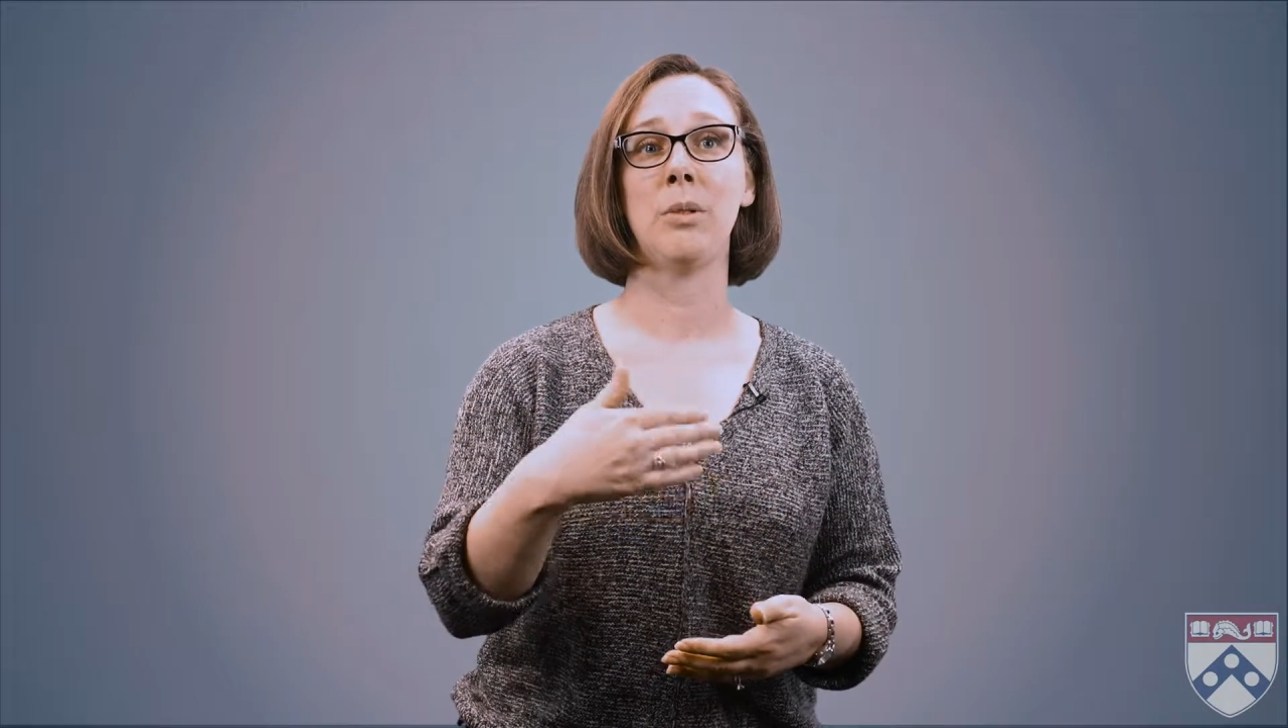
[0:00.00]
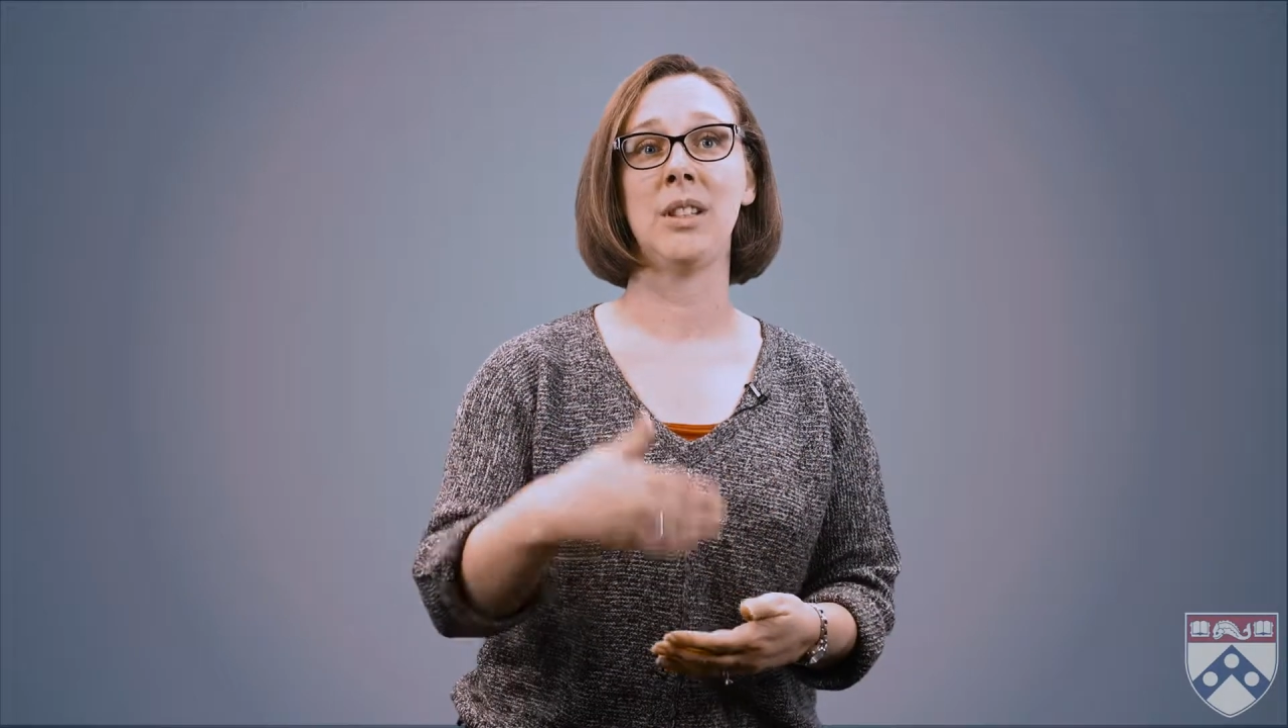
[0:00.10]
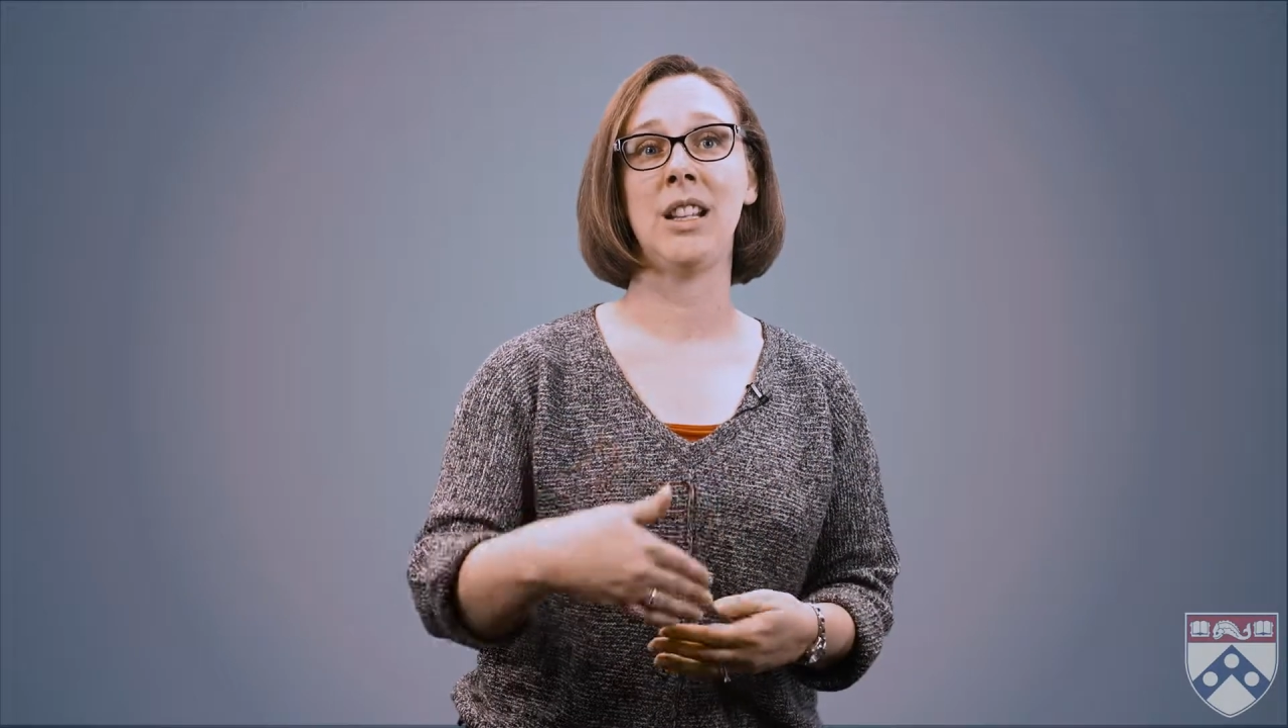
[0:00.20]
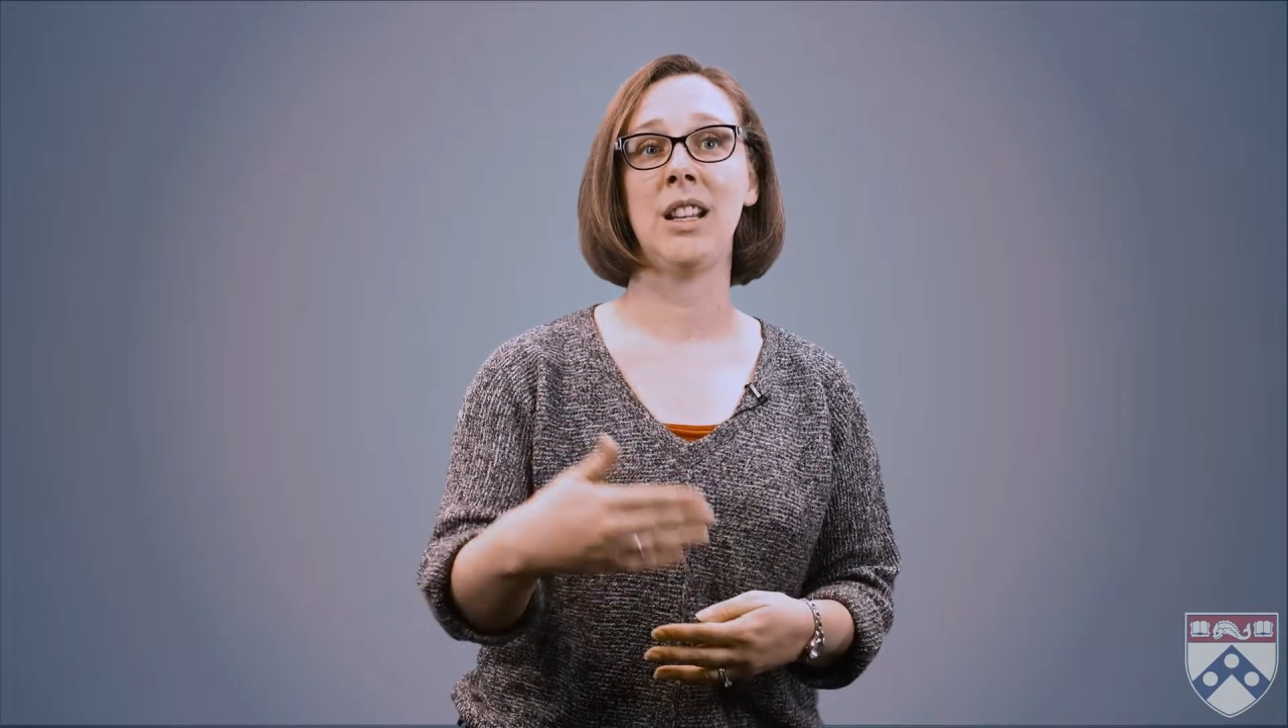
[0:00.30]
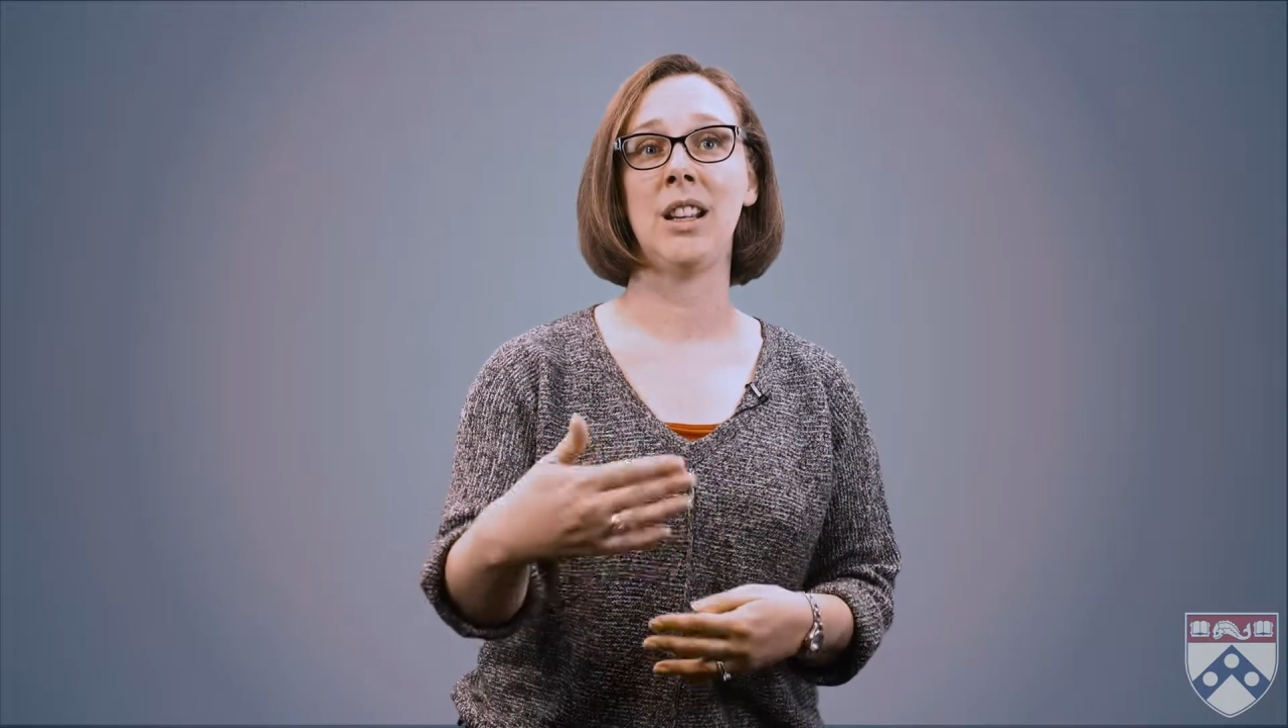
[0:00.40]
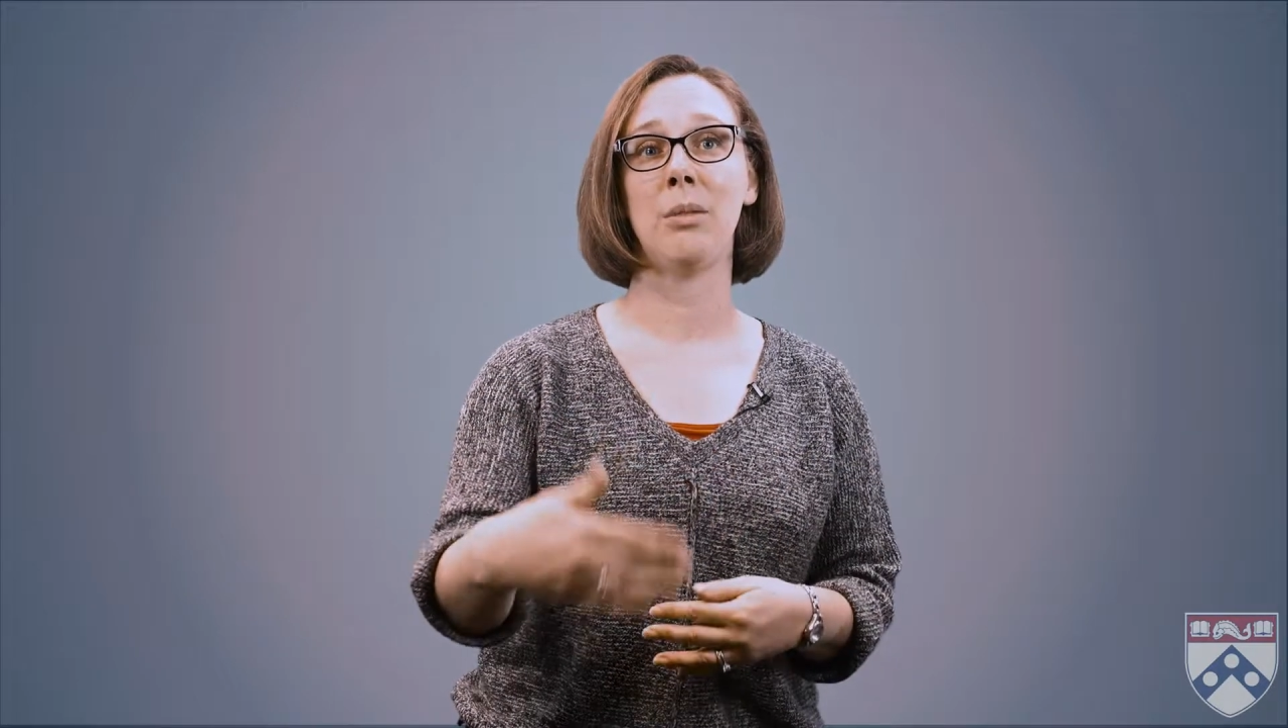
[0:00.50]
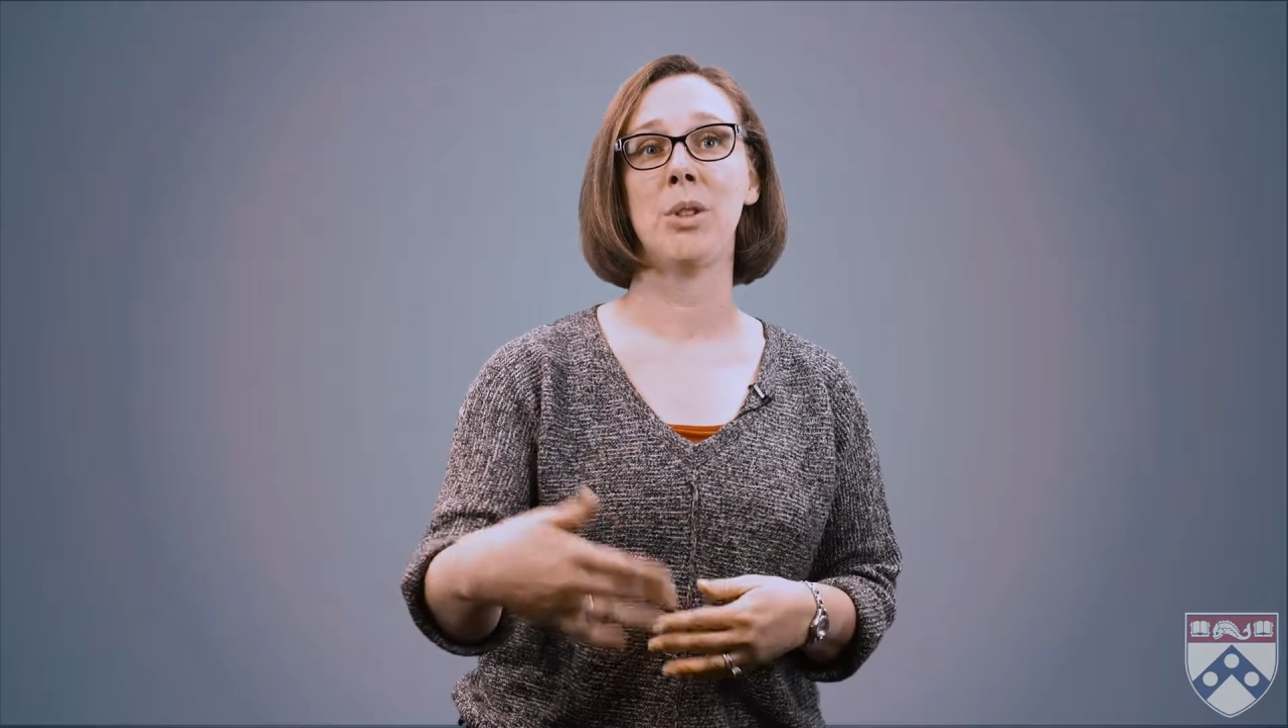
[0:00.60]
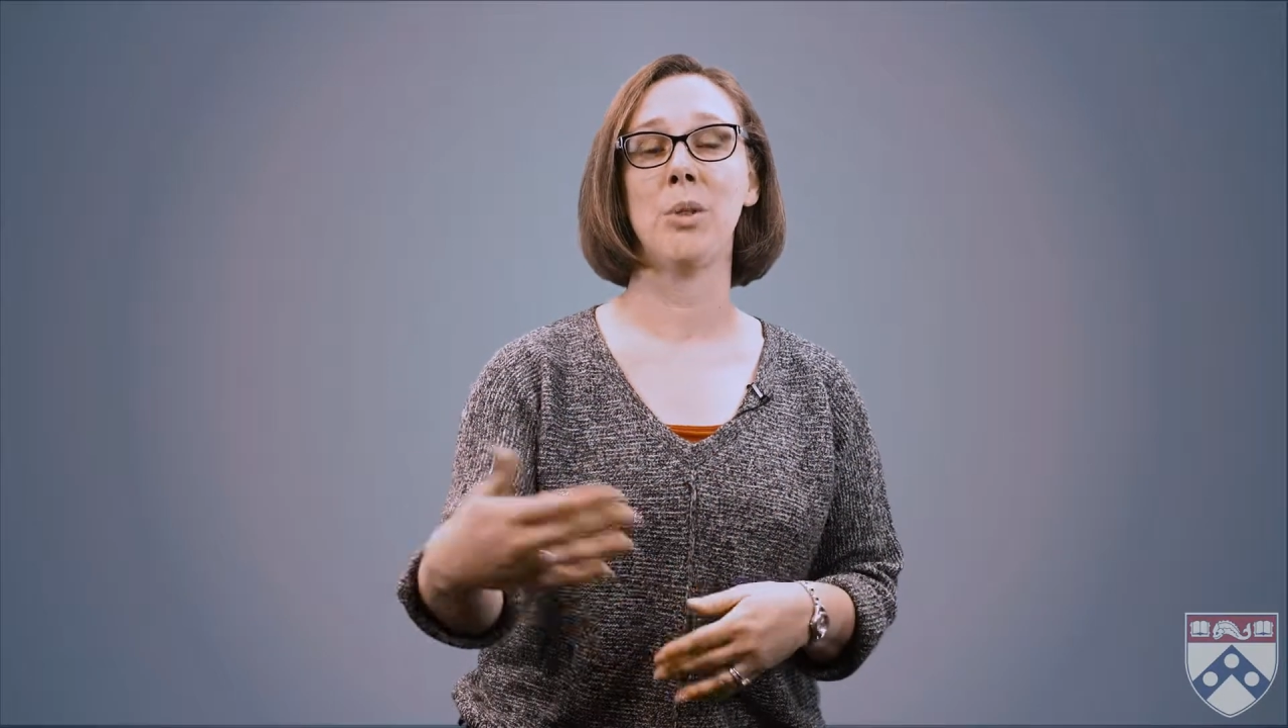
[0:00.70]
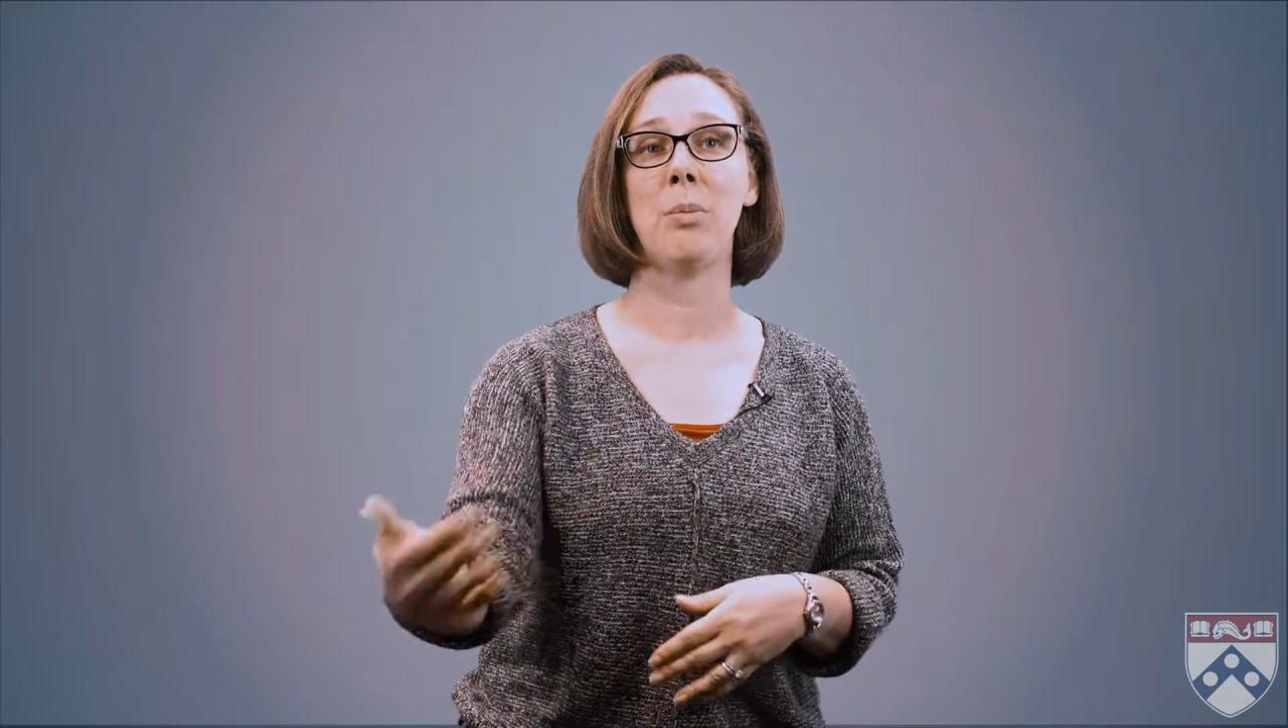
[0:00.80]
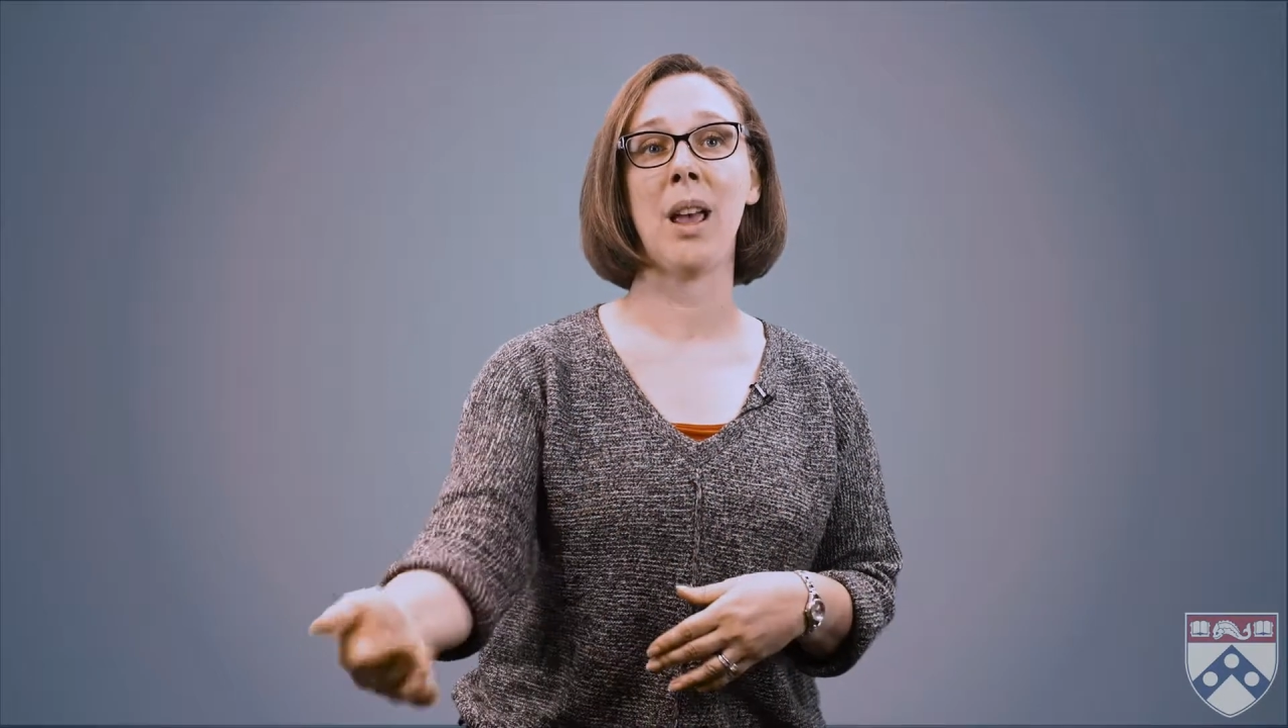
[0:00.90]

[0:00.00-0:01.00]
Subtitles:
were leading up to a